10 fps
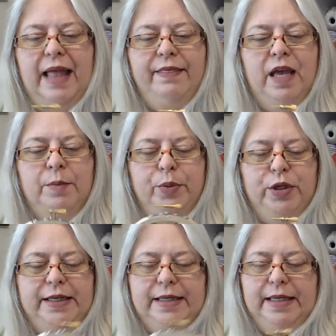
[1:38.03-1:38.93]
and then
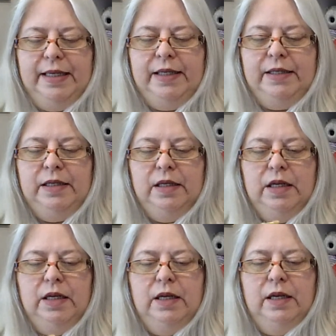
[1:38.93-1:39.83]
put it in
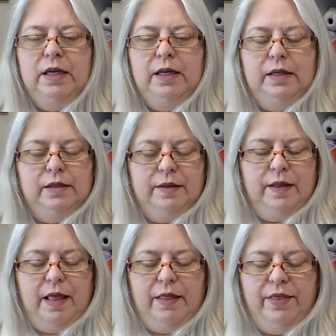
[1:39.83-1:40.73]

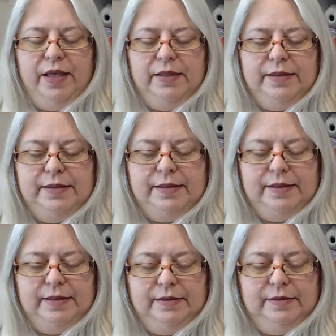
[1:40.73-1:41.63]

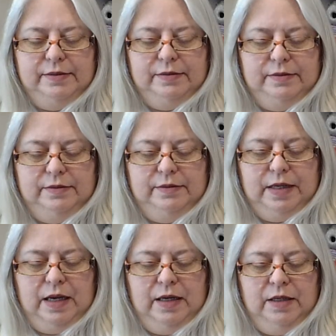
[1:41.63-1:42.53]
this,
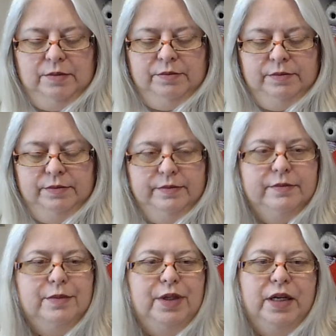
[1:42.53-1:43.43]
what
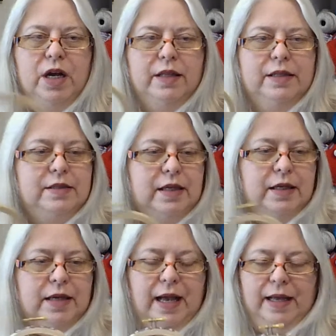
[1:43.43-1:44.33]
do you call this
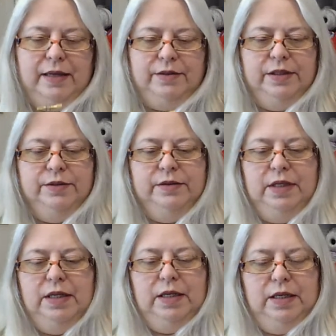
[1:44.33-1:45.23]
thing? I don't
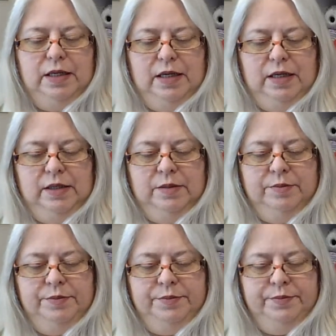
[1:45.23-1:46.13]

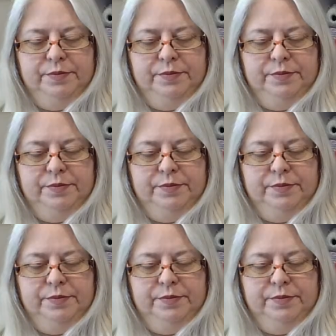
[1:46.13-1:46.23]
know.